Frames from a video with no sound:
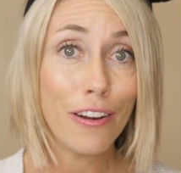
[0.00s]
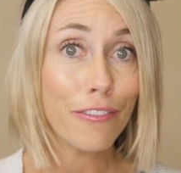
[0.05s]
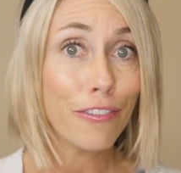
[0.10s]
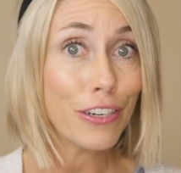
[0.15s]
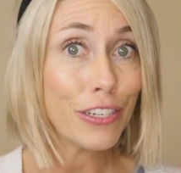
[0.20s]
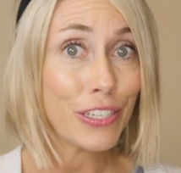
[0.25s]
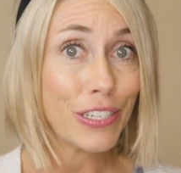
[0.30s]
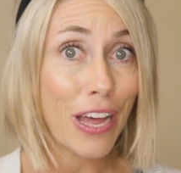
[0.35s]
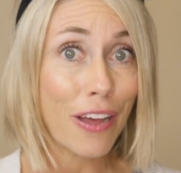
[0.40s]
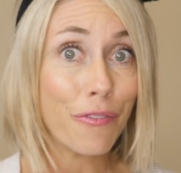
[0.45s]

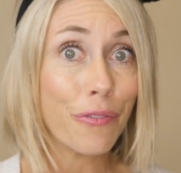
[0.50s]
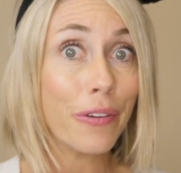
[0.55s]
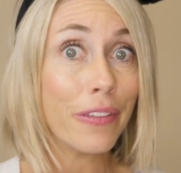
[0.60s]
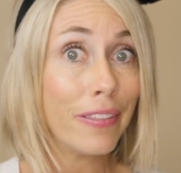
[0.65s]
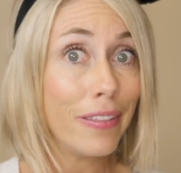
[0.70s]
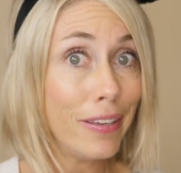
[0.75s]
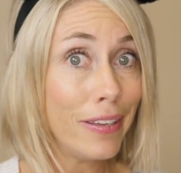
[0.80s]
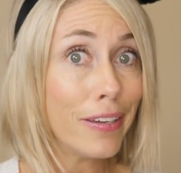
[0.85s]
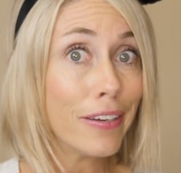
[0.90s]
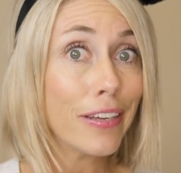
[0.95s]
First off, we
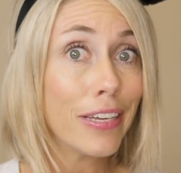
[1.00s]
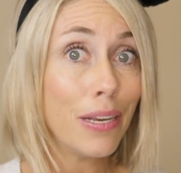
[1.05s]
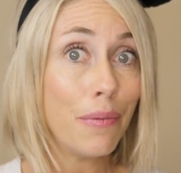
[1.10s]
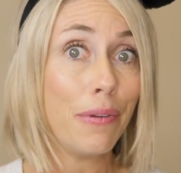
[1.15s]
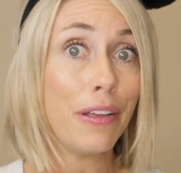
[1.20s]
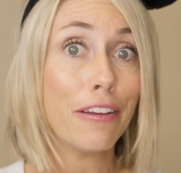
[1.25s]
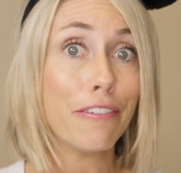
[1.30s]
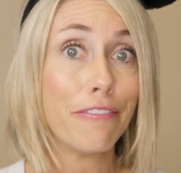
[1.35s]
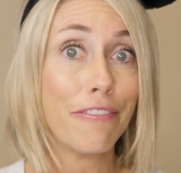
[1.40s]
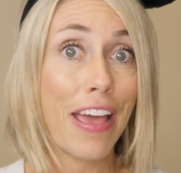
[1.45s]
think you're going to
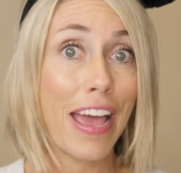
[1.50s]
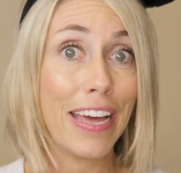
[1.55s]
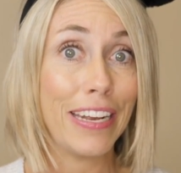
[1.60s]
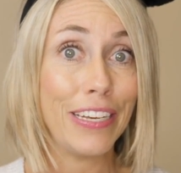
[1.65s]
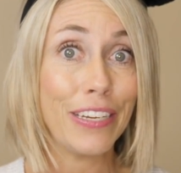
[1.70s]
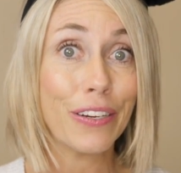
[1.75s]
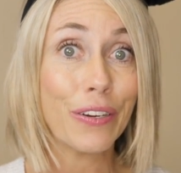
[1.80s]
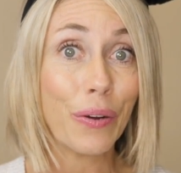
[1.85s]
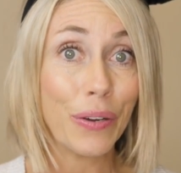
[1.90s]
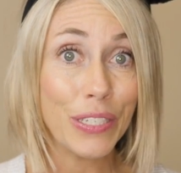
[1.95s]
be a fan
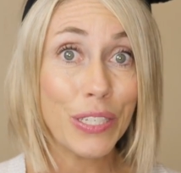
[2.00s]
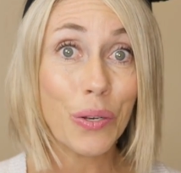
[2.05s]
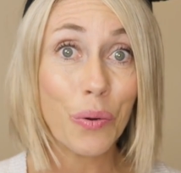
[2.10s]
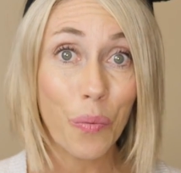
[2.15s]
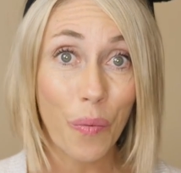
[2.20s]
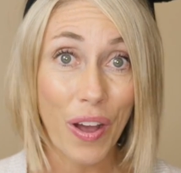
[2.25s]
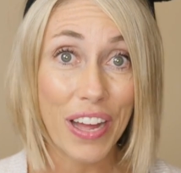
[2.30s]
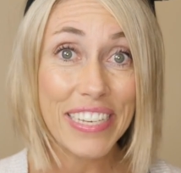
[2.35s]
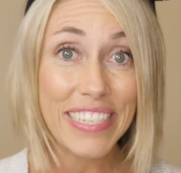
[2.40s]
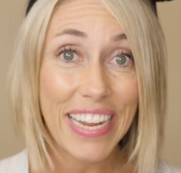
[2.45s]
and you're going to
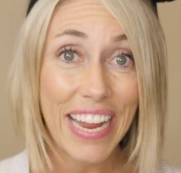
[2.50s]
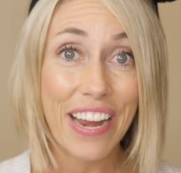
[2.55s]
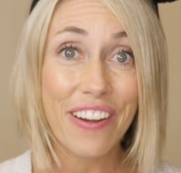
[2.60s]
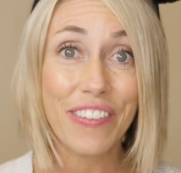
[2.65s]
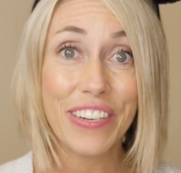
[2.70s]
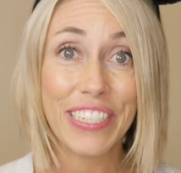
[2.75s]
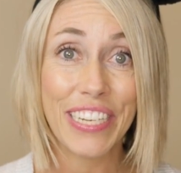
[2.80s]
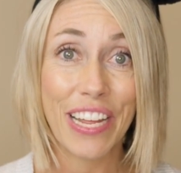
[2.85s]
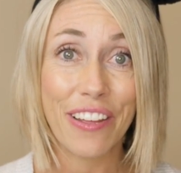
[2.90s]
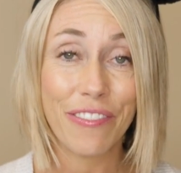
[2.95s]
want it
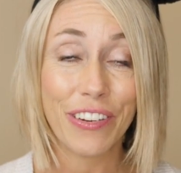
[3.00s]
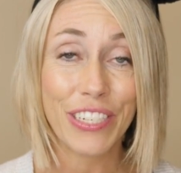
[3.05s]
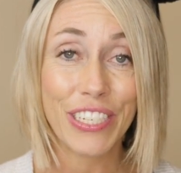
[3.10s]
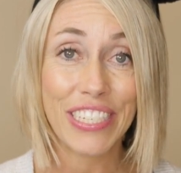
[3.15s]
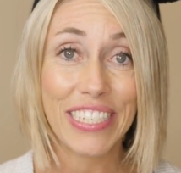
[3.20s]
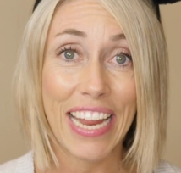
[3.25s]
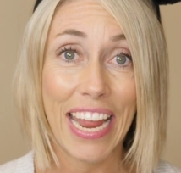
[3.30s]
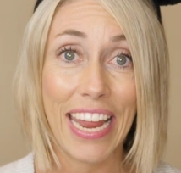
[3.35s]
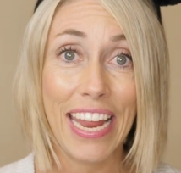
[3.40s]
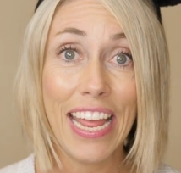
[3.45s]
every day of your
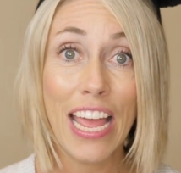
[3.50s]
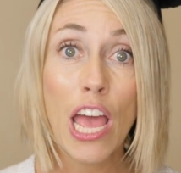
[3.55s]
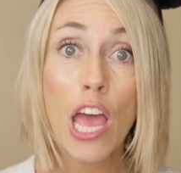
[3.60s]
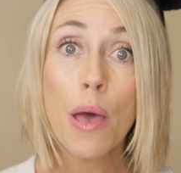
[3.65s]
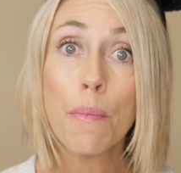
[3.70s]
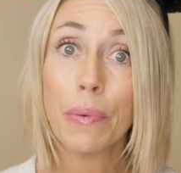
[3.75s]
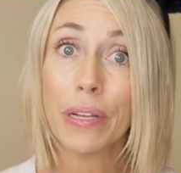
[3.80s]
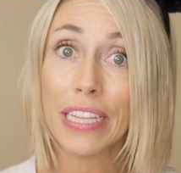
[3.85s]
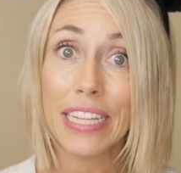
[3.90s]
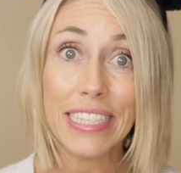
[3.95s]
stay,
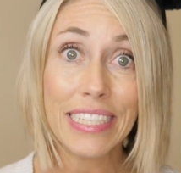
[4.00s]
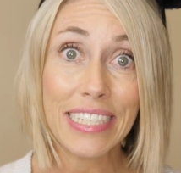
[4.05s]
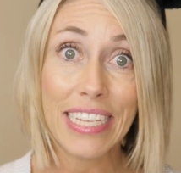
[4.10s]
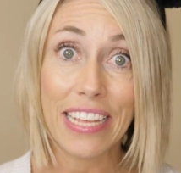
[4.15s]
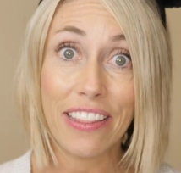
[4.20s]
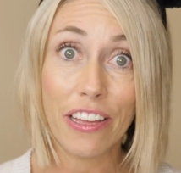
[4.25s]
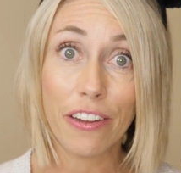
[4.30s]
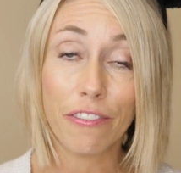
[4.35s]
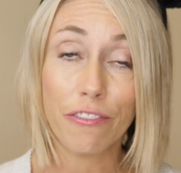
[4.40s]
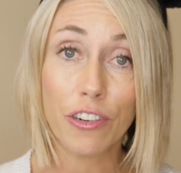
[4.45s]
but let's
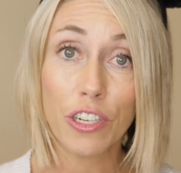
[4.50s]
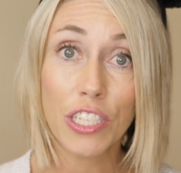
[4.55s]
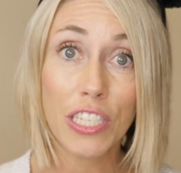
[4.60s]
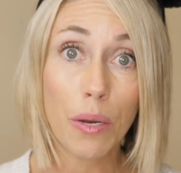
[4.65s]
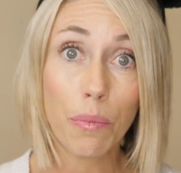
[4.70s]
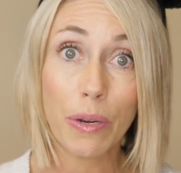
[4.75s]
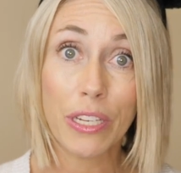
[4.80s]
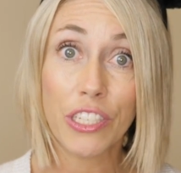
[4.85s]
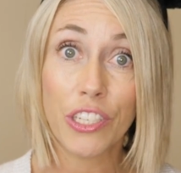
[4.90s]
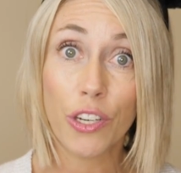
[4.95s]
say that for
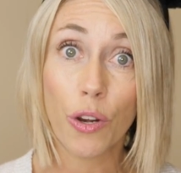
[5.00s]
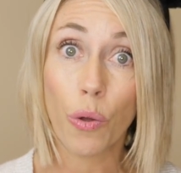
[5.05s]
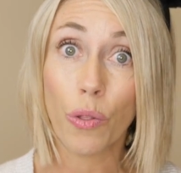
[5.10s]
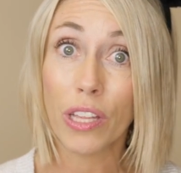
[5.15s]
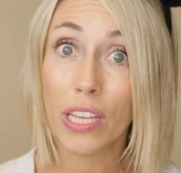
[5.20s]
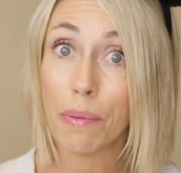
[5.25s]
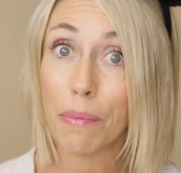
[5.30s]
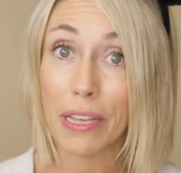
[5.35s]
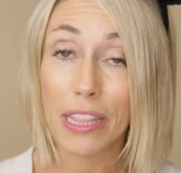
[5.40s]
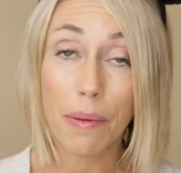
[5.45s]
some reason you're
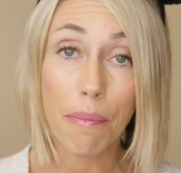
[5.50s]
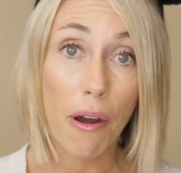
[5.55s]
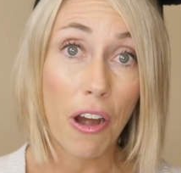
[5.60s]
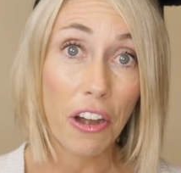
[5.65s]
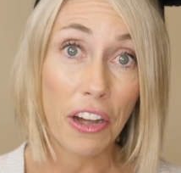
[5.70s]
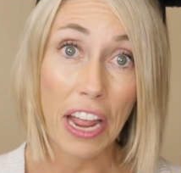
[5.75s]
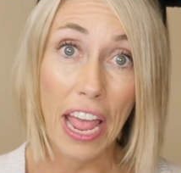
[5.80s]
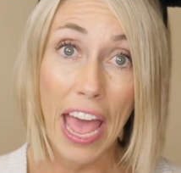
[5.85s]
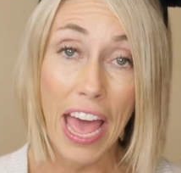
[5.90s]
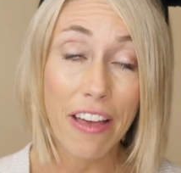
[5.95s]
only going to be at the
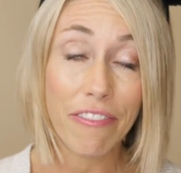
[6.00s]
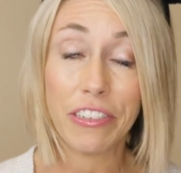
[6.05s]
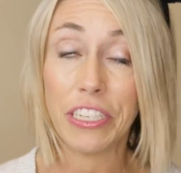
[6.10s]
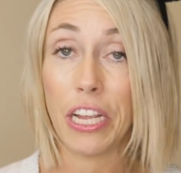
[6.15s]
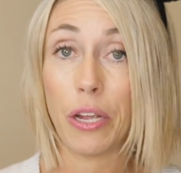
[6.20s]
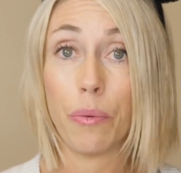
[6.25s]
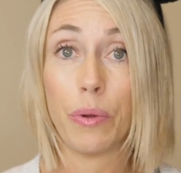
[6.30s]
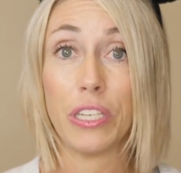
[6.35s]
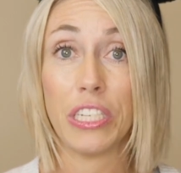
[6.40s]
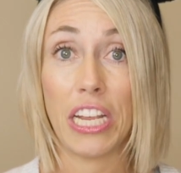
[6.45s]
park a half
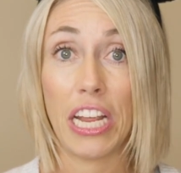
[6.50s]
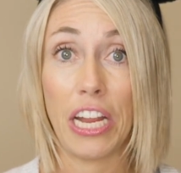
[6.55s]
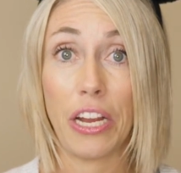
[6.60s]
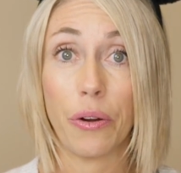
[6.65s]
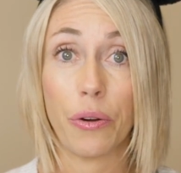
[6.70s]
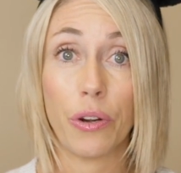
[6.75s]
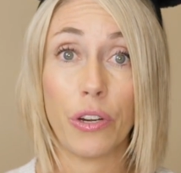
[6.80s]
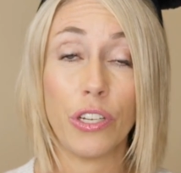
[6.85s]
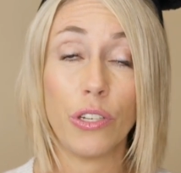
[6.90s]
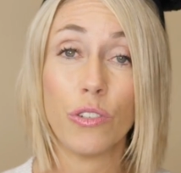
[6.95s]
day one day,
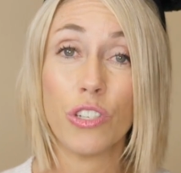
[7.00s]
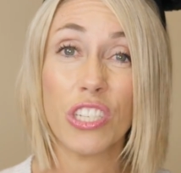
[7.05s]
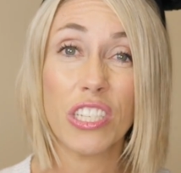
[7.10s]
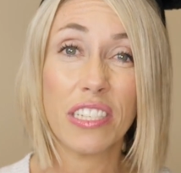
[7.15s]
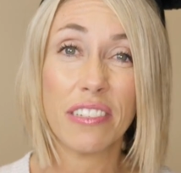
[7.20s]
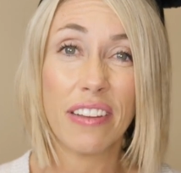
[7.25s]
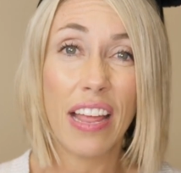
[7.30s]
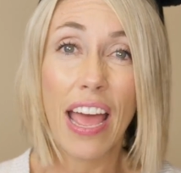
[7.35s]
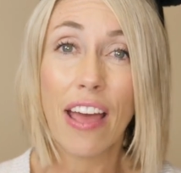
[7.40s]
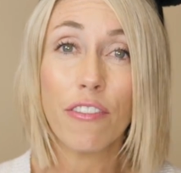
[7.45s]
or you
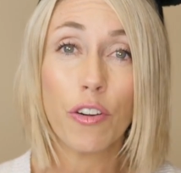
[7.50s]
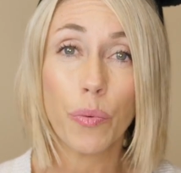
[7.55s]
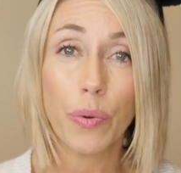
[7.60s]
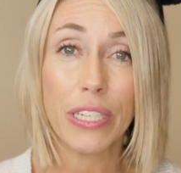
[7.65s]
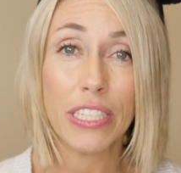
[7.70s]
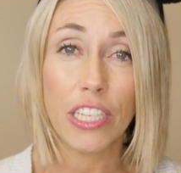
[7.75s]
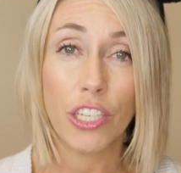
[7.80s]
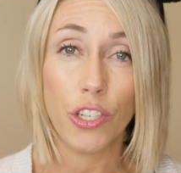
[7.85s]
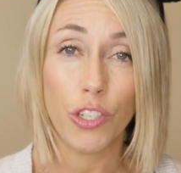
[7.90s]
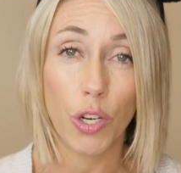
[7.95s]
just have a
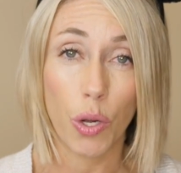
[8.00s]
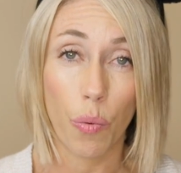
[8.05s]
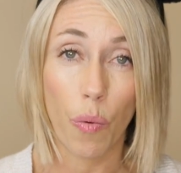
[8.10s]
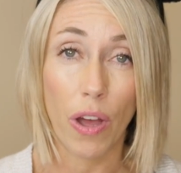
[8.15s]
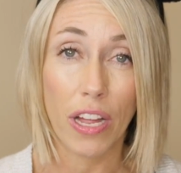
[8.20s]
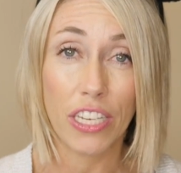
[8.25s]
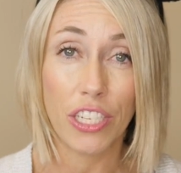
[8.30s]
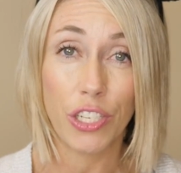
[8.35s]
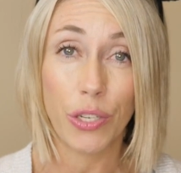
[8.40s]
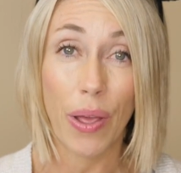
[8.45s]
reason you don't
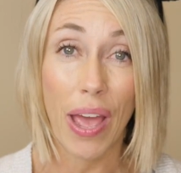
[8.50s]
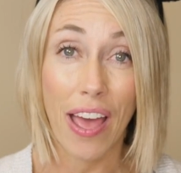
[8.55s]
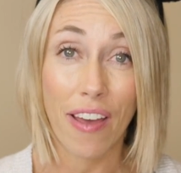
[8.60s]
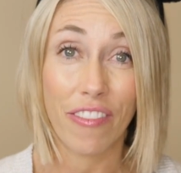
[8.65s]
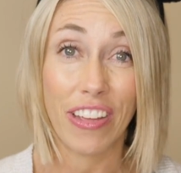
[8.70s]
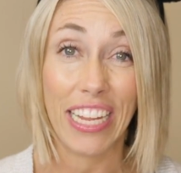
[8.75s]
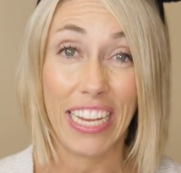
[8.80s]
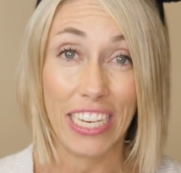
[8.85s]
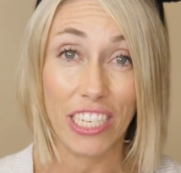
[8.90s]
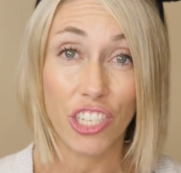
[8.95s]
want to
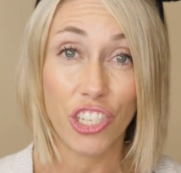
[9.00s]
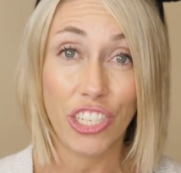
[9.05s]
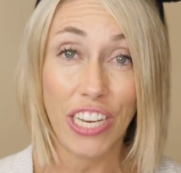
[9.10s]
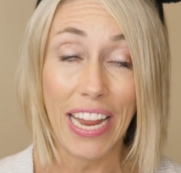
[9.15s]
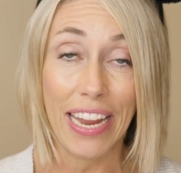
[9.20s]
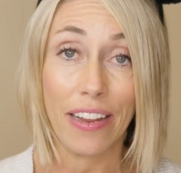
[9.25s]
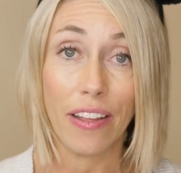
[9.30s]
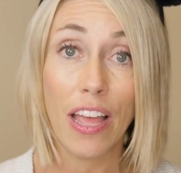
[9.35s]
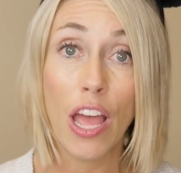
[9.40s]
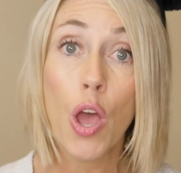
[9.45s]
have it each
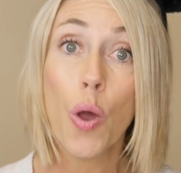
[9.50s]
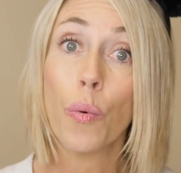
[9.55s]
day.